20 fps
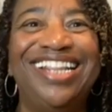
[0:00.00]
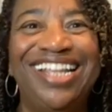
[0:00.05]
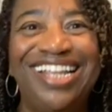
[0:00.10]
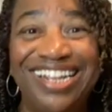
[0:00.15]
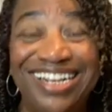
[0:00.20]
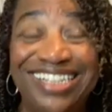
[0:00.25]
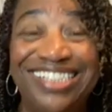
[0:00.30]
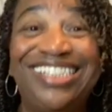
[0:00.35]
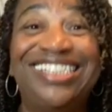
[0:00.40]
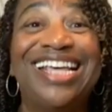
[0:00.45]

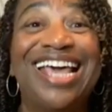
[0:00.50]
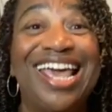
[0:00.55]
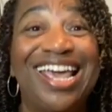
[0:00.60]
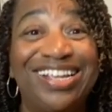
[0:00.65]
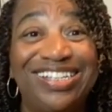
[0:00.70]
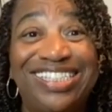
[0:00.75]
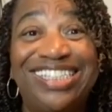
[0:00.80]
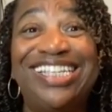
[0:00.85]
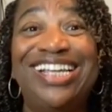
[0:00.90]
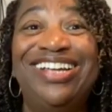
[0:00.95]
in the
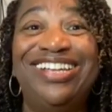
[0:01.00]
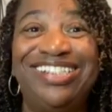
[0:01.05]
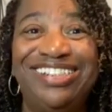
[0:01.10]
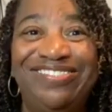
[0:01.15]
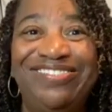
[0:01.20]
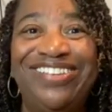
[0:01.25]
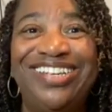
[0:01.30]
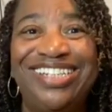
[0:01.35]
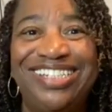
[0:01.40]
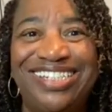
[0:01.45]
same
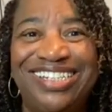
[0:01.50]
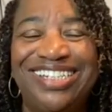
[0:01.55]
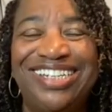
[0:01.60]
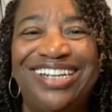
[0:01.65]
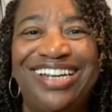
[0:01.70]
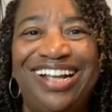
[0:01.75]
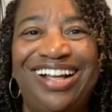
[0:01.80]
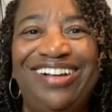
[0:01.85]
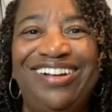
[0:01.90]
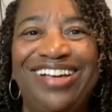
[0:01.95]

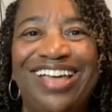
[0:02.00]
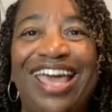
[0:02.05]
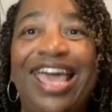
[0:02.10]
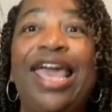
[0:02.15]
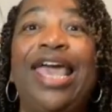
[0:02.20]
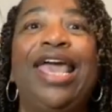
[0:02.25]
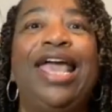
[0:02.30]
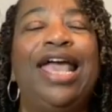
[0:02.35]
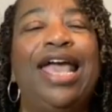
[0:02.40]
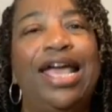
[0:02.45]
subdivision,
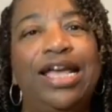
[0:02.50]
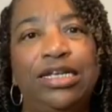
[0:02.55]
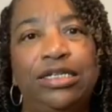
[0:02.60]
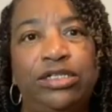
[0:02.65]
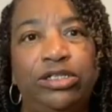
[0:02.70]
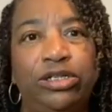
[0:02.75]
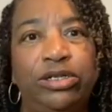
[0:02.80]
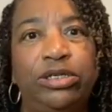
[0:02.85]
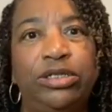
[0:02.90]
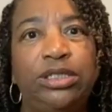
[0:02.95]
okay,
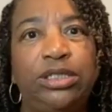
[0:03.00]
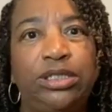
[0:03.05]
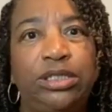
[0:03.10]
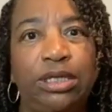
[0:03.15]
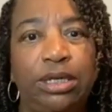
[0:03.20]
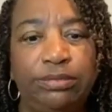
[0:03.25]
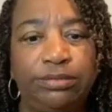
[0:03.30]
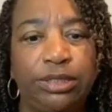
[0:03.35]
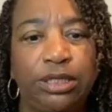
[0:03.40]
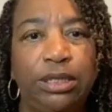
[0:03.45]
as your
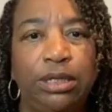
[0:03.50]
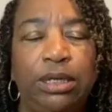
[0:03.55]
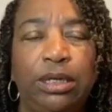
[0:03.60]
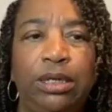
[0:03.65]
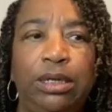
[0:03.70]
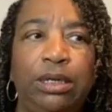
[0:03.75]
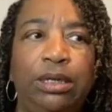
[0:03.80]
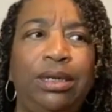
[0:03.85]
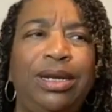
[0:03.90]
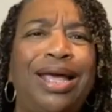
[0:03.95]
subject.
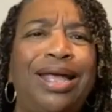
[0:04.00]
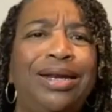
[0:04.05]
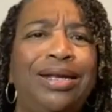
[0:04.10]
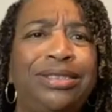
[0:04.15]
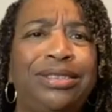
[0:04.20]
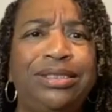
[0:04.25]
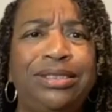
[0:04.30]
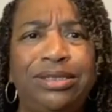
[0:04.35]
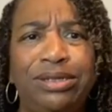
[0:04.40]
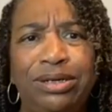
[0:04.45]
Not
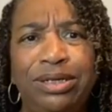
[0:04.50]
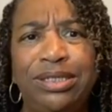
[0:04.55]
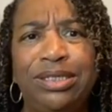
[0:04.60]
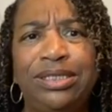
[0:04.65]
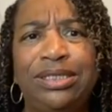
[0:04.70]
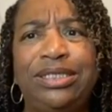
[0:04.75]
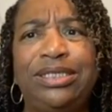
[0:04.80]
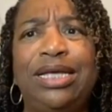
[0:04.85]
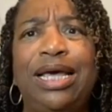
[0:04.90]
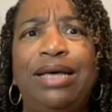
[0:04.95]
necessarily
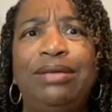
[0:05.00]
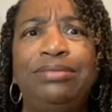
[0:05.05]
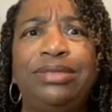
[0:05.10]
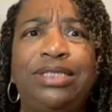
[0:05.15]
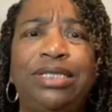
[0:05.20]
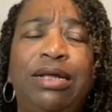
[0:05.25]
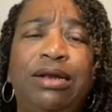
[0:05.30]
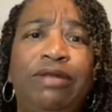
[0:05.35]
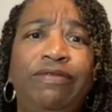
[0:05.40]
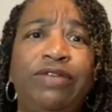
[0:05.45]
the same
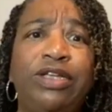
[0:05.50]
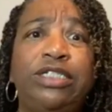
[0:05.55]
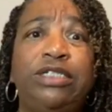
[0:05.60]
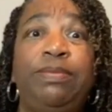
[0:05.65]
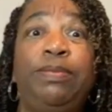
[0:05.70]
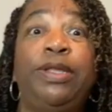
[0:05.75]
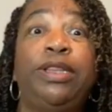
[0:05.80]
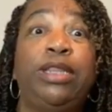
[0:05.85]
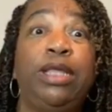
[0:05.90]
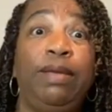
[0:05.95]

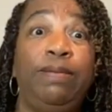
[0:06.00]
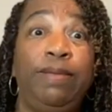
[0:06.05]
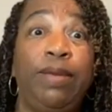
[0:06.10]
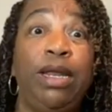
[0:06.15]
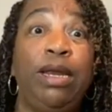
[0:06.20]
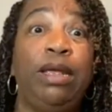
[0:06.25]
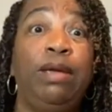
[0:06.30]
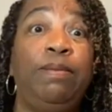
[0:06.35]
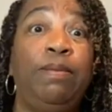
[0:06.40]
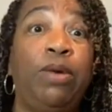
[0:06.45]
subdivision, but the
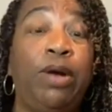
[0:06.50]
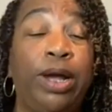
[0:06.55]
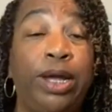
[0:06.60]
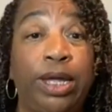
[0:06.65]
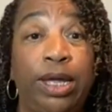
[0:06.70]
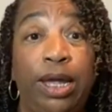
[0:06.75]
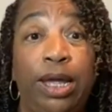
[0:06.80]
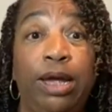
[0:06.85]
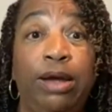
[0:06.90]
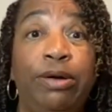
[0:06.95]
immediate
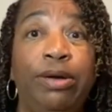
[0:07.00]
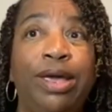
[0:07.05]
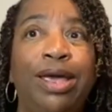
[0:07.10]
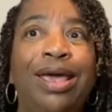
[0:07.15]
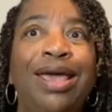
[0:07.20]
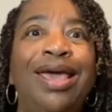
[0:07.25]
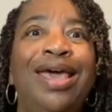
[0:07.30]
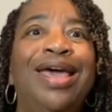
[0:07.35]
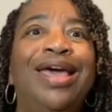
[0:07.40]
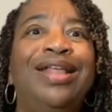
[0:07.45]
market
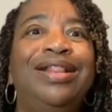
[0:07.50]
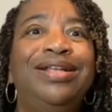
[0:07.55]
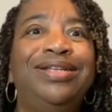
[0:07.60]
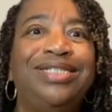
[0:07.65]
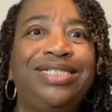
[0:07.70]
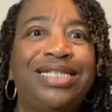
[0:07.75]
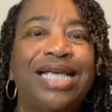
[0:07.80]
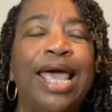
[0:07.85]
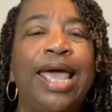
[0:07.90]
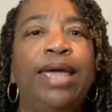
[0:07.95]
area. The
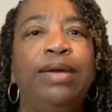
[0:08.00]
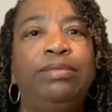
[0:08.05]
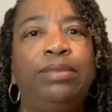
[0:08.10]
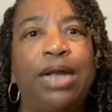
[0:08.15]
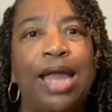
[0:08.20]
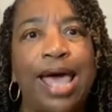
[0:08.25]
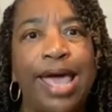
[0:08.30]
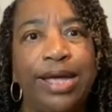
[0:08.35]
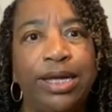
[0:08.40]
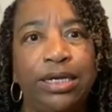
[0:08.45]
same
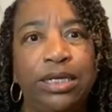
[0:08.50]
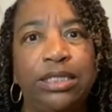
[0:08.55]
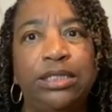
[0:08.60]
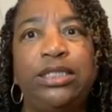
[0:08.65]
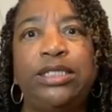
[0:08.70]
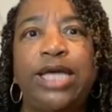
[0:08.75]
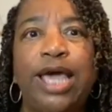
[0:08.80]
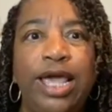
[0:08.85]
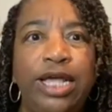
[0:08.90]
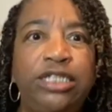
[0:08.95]

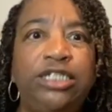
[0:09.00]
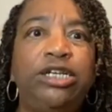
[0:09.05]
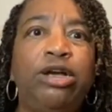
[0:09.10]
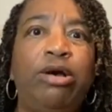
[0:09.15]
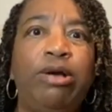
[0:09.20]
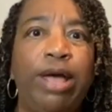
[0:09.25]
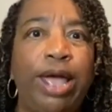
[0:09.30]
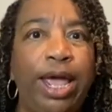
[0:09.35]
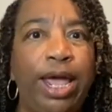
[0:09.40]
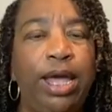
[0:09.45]
likeness,
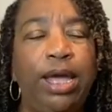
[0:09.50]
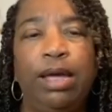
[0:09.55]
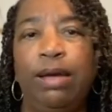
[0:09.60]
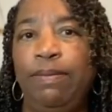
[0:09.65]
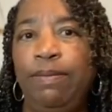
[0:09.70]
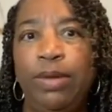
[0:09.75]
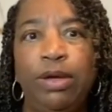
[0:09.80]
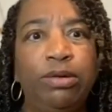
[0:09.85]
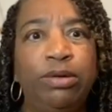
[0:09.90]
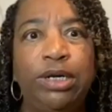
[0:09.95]
HOA
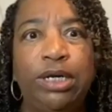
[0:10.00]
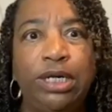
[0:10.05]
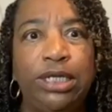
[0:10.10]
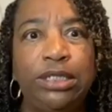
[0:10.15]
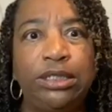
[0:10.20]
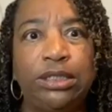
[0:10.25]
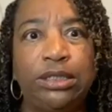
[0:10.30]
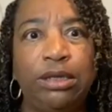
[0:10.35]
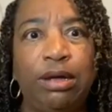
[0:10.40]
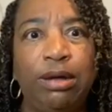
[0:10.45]

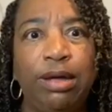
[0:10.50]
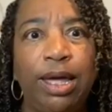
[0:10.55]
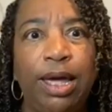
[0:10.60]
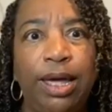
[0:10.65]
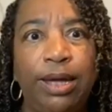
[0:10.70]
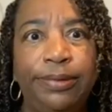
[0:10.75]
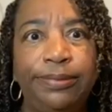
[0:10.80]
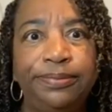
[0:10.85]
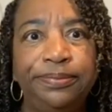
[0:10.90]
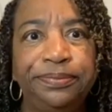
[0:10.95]
communities,
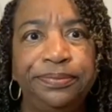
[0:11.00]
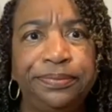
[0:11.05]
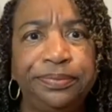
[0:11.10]
okay?